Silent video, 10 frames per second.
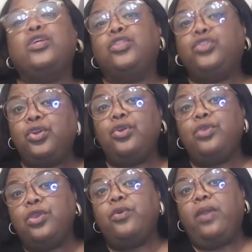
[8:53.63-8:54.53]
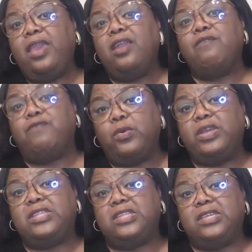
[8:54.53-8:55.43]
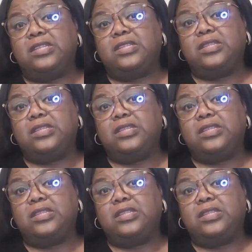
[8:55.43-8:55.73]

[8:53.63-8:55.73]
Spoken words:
Do you hear voices?